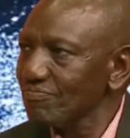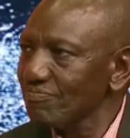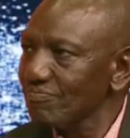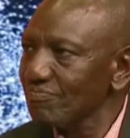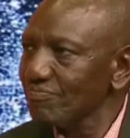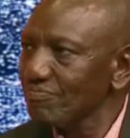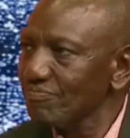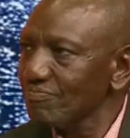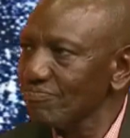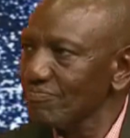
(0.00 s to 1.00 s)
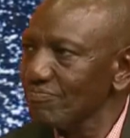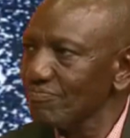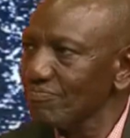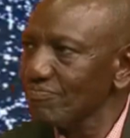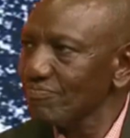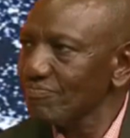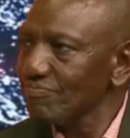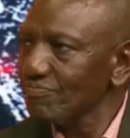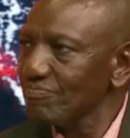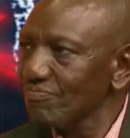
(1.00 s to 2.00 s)

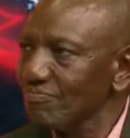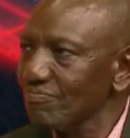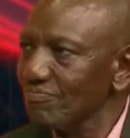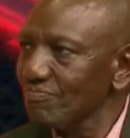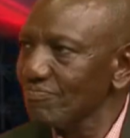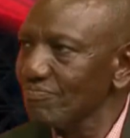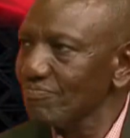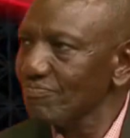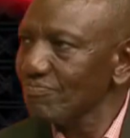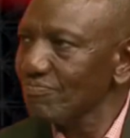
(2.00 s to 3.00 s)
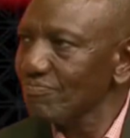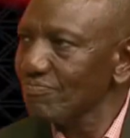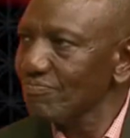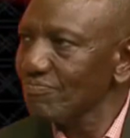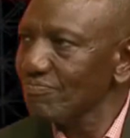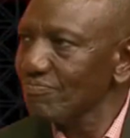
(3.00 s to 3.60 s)
The person shown says nothing.